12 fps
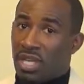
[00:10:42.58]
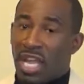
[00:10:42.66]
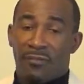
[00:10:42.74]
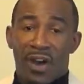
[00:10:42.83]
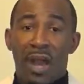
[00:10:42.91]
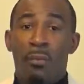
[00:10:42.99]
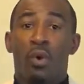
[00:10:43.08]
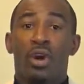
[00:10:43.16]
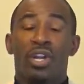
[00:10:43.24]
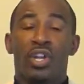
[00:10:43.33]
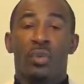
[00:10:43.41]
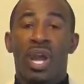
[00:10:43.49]
If I'm
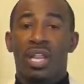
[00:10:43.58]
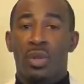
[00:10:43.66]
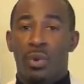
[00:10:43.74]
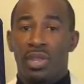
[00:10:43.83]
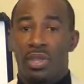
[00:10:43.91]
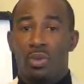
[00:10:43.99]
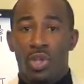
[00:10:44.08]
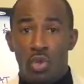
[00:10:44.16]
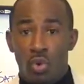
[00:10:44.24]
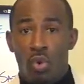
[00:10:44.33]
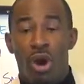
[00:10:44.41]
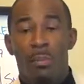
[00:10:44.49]
working directly with you and
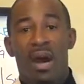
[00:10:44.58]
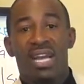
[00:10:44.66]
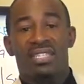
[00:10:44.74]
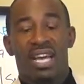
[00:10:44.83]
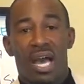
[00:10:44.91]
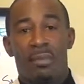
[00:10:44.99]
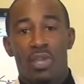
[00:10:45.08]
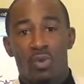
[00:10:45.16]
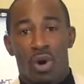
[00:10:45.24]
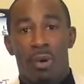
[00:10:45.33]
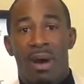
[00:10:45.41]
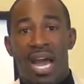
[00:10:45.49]
you want my time and
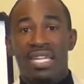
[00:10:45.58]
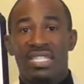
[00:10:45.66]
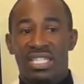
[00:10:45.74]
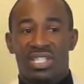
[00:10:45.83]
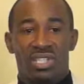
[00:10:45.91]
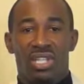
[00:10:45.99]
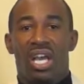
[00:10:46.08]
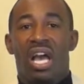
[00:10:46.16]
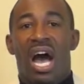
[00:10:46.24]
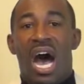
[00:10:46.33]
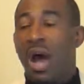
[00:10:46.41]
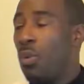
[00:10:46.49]
you want my attention,
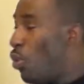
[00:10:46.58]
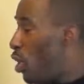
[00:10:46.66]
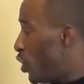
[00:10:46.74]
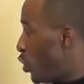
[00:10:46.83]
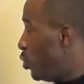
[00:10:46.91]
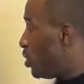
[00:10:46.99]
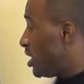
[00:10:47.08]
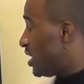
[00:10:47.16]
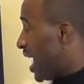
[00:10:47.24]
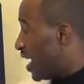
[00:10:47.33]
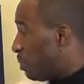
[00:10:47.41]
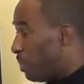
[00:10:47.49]
I want you to
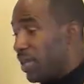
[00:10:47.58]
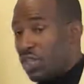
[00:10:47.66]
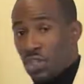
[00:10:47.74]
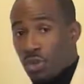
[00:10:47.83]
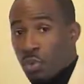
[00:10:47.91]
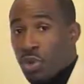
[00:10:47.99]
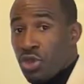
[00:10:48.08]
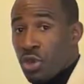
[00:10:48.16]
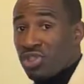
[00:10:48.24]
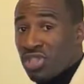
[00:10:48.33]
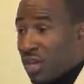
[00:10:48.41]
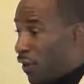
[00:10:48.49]
take a picture with
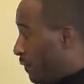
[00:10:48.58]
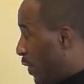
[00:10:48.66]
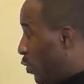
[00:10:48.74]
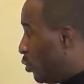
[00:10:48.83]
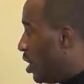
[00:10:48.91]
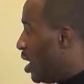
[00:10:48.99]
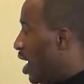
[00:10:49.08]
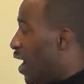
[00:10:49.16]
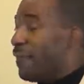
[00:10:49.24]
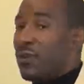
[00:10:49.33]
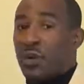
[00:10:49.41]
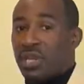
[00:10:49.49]
your cell phone
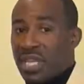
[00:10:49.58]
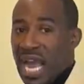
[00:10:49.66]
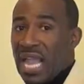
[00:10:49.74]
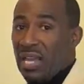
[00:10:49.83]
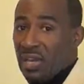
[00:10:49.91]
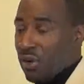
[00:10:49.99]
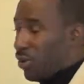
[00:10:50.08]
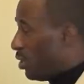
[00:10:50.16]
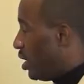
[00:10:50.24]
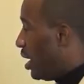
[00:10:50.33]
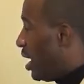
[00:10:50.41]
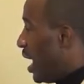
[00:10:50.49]
of your calendar.
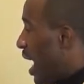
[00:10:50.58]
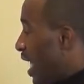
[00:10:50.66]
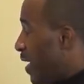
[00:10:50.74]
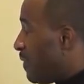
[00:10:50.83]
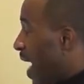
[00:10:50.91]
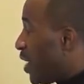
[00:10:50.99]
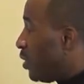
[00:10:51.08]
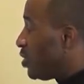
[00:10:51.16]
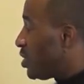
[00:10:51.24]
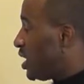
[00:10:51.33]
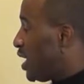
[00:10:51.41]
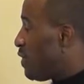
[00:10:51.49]
And if I
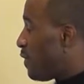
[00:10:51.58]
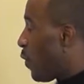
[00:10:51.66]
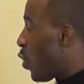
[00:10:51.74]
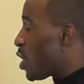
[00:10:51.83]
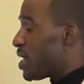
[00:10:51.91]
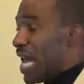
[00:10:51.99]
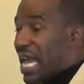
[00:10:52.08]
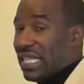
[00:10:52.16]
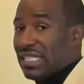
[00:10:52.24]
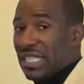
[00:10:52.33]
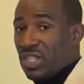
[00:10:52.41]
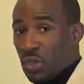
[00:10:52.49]
don't see 4
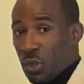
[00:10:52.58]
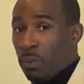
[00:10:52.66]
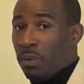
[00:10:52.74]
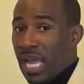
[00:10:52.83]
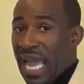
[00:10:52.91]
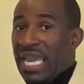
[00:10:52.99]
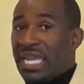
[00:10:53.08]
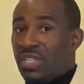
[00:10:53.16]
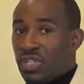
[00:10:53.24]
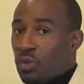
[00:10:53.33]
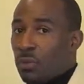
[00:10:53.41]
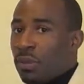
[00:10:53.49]
dates that you're planning to
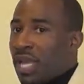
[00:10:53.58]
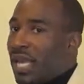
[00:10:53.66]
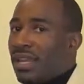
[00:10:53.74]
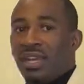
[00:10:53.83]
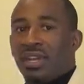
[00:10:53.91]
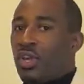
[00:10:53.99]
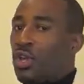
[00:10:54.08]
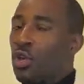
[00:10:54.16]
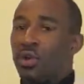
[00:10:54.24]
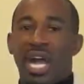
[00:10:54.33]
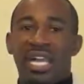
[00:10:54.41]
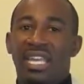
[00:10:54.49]
show the plan,
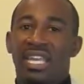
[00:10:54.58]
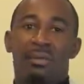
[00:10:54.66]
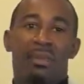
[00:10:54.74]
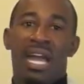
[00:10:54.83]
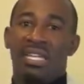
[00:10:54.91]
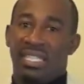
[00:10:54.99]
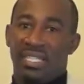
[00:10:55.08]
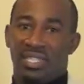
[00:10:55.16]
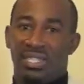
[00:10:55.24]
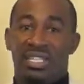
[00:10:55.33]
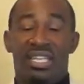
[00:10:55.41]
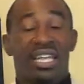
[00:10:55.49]
you're not getting my
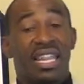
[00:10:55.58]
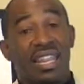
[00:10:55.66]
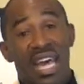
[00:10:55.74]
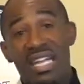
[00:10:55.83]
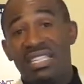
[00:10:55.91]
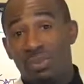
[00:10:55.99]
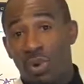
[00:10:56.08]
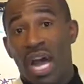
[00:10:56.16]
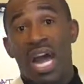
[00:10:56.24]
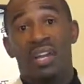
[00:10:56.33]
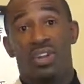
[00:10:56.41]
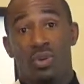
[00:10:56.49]
attention. That's what
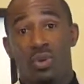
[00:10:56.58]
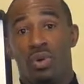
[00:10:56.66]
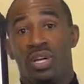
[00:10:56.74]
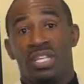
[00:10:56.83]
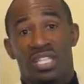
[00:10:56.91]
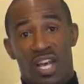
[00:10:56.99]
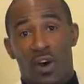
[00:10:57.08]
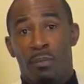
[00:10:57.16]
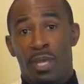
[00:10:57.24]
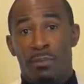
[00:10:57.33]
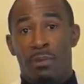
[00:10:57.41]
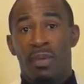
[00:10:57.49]
I do to help
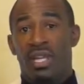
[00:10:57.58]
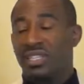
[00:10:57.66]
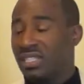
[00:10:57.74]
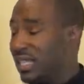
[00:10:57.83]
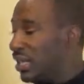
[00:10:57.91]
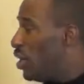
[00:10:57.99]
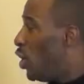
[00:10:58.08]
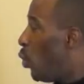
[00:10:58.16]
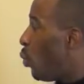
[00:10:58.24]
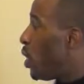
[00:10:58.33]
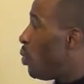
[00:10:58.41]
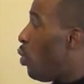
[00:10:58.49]
people. Because see,
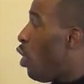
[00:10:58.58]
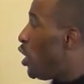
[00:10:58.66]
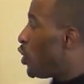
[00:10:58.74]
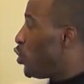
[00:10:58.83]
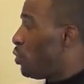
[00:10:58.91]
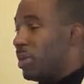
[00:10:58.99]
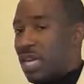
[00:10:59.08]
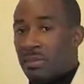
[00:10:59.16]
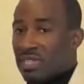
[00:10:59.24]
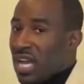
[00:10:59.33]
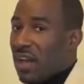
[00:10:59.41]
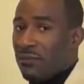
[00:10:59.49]
we want you to become
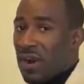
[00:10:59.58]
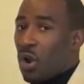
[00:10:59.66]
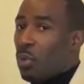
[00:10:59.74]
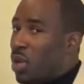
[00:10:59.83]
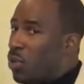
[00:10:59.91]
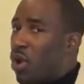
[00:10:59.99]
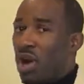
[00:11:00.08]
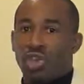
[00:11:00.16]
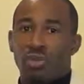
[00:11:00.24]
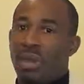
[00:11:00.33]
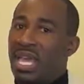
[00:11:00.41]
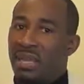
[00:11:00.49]
a Sapphire. We want
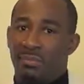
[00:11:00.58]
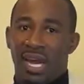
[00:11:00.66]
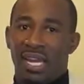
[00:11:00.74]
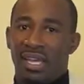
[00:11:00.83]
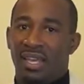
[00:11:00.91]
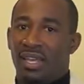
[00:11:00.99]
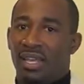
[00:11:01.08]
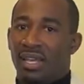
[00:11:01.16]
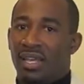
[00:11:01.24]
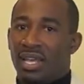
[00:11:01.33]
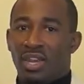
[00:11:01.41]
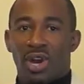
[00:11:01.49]
you making money.
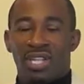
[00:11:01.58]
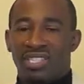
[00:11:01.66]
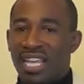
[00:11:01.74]
You know, the